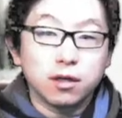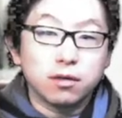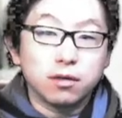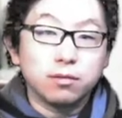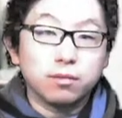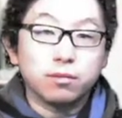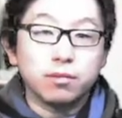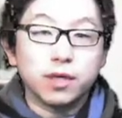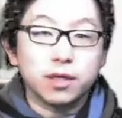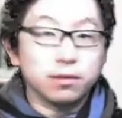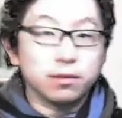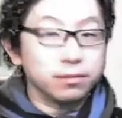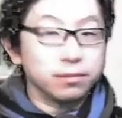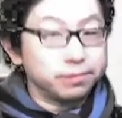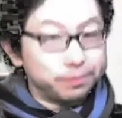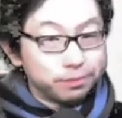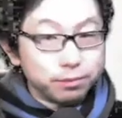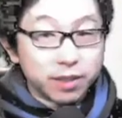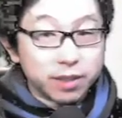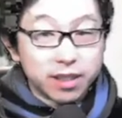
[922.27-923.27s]
But
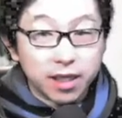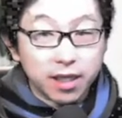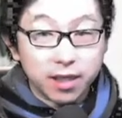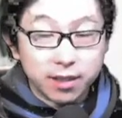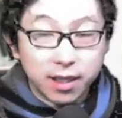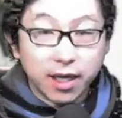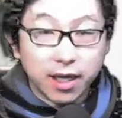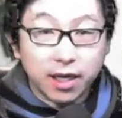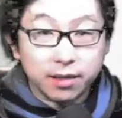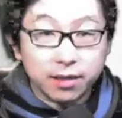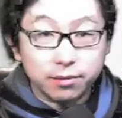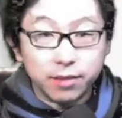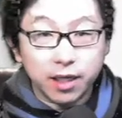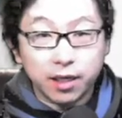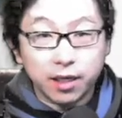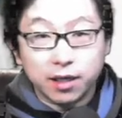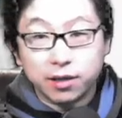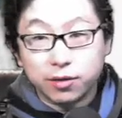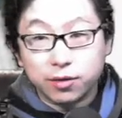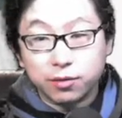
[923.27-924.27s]
besides that, I
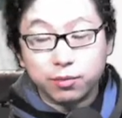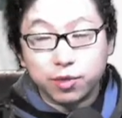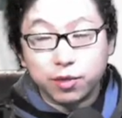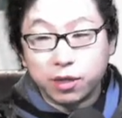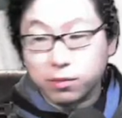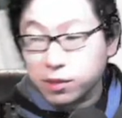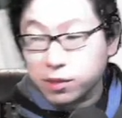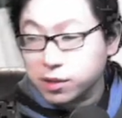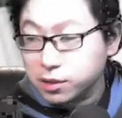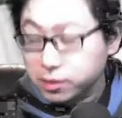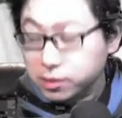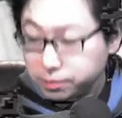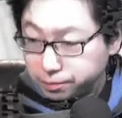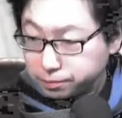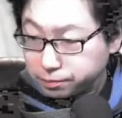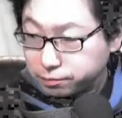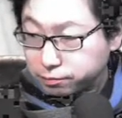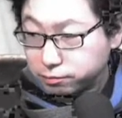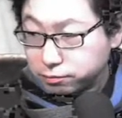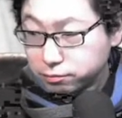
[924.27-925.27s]
can do pretty much
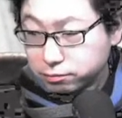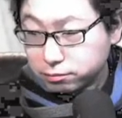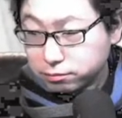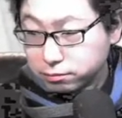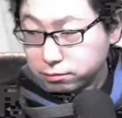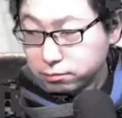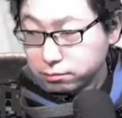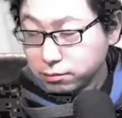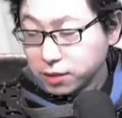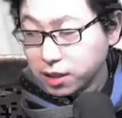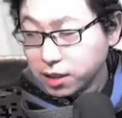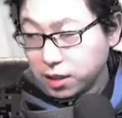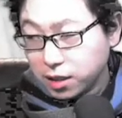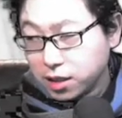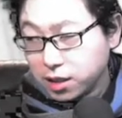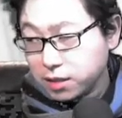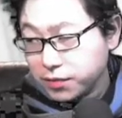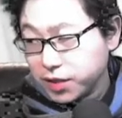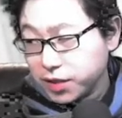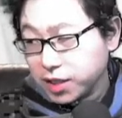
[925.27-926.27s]
a
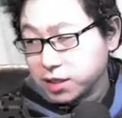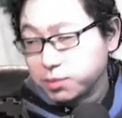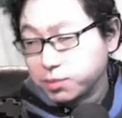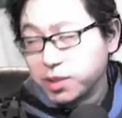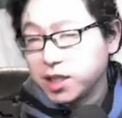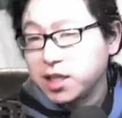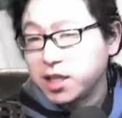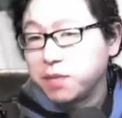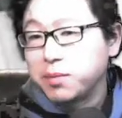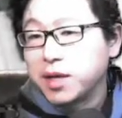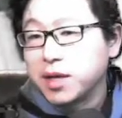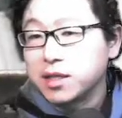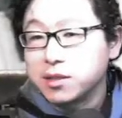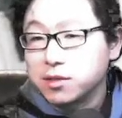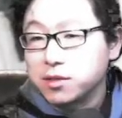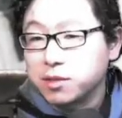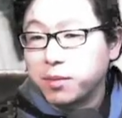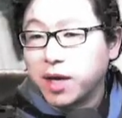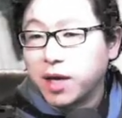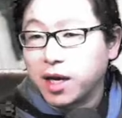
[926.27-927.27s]
lot of things, but it depends on
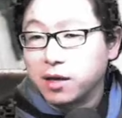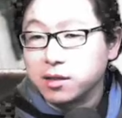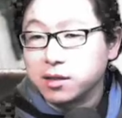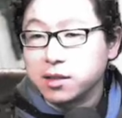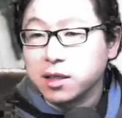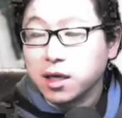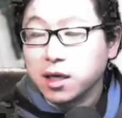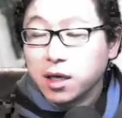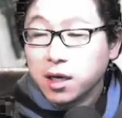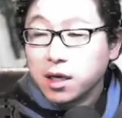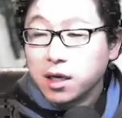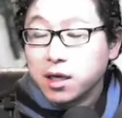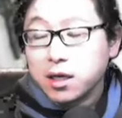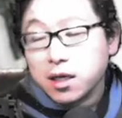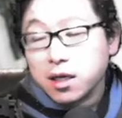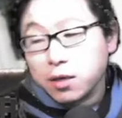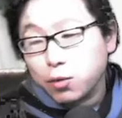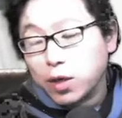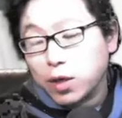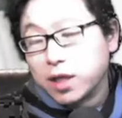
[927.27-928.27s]
the patterns.
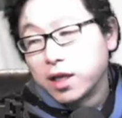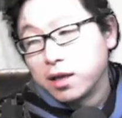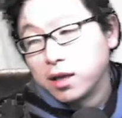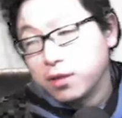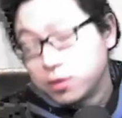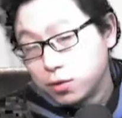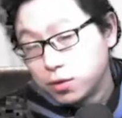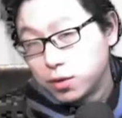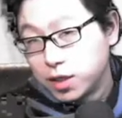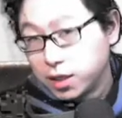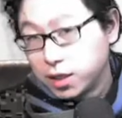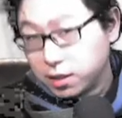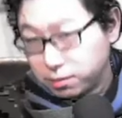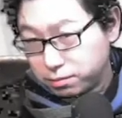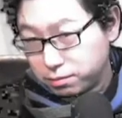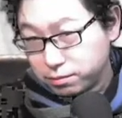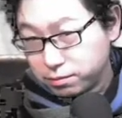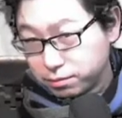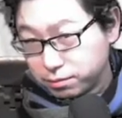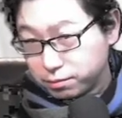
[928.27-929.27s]
When I do the
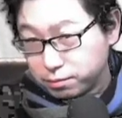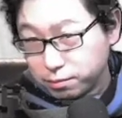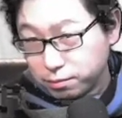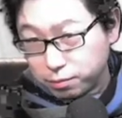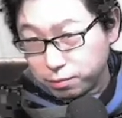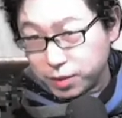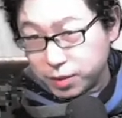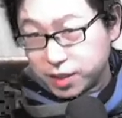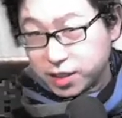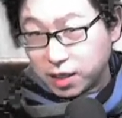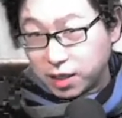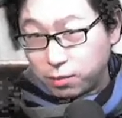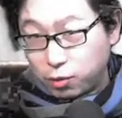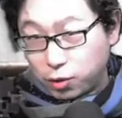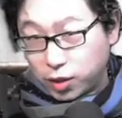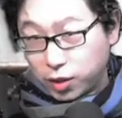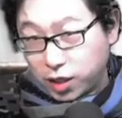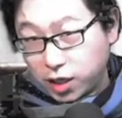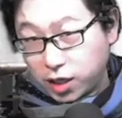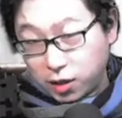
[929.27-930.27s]

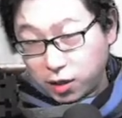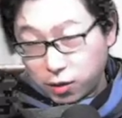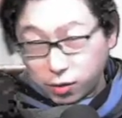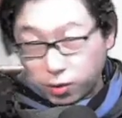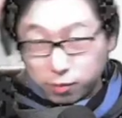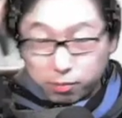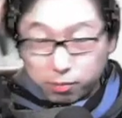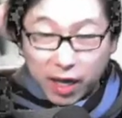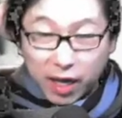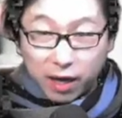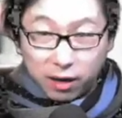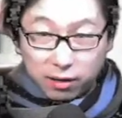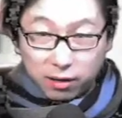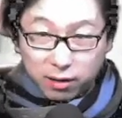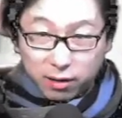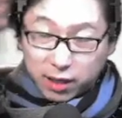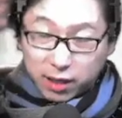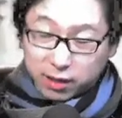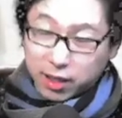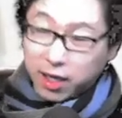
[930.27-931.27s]
Bishamon Kikko pattern
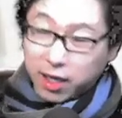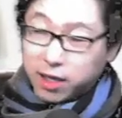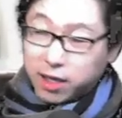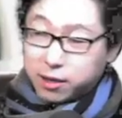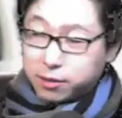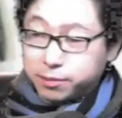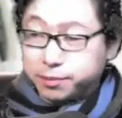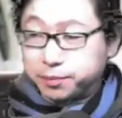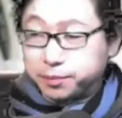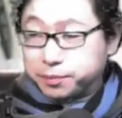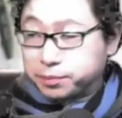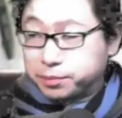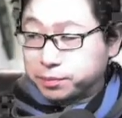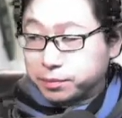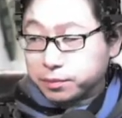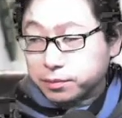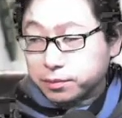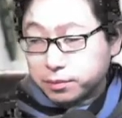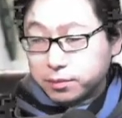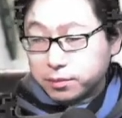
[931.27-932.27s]
like that,
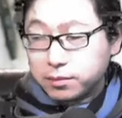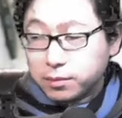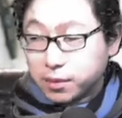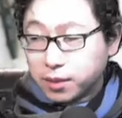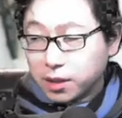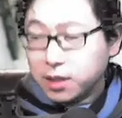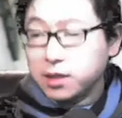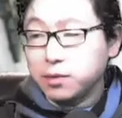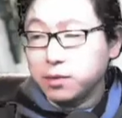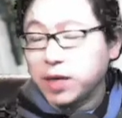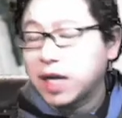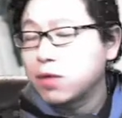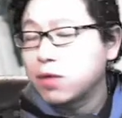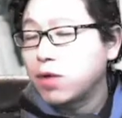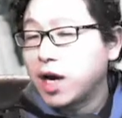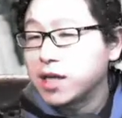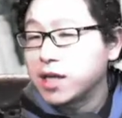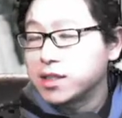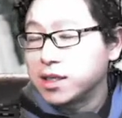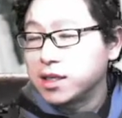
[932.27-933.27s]
it
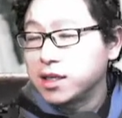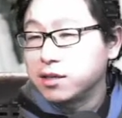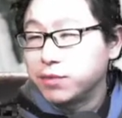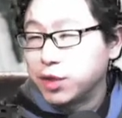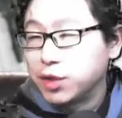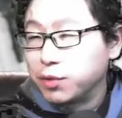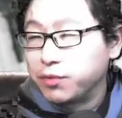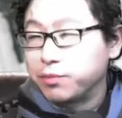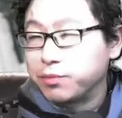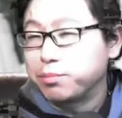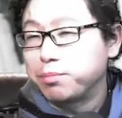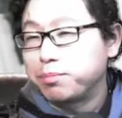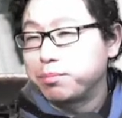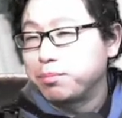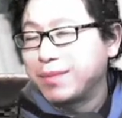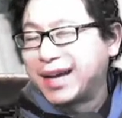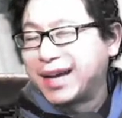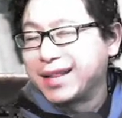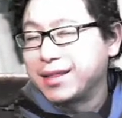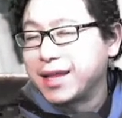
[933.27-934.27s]
requires a little bit of
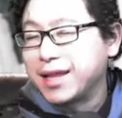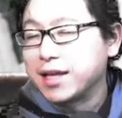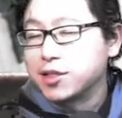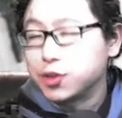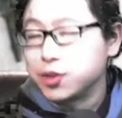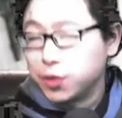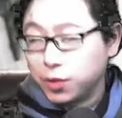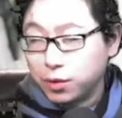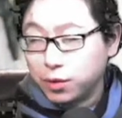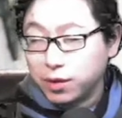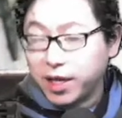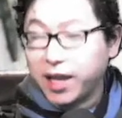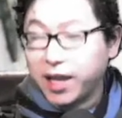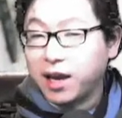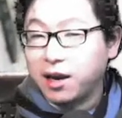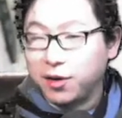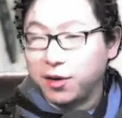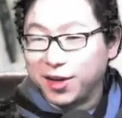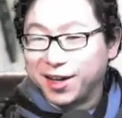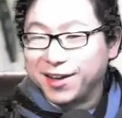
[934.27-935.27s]
attention,
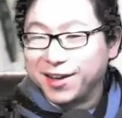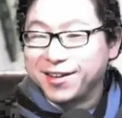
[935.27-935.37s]
caring.